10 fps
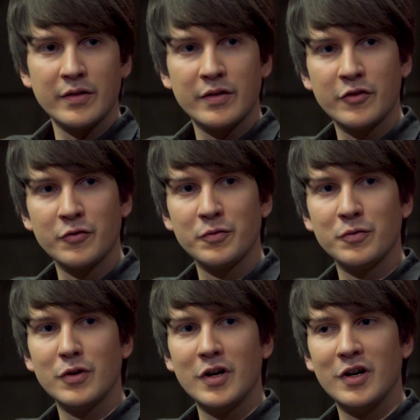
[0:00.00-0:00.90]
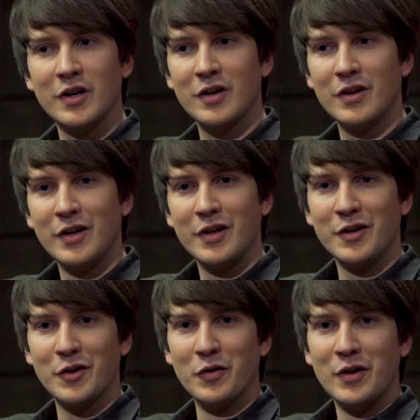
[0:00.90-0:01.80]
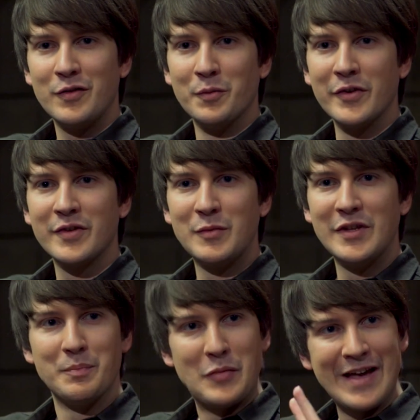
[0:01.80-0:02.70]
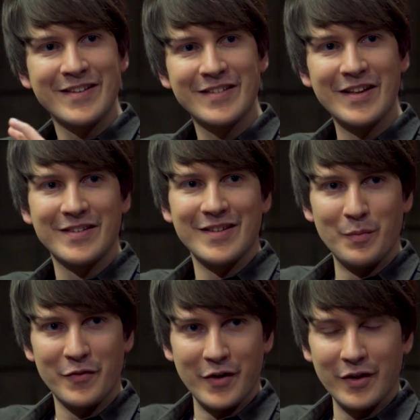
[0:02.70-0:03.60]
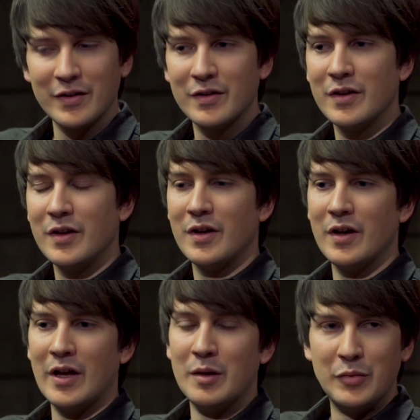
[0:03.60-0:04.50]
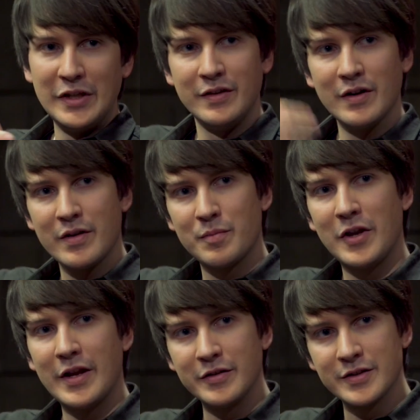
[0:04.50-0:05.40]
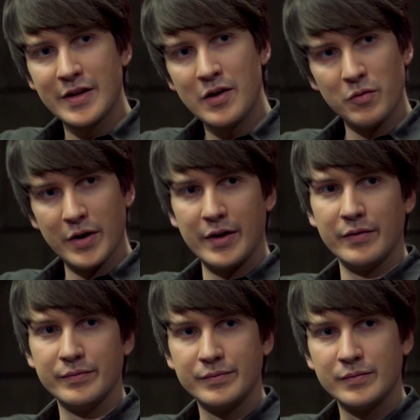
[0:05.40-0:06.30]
to be the best at something and beat the other players that way,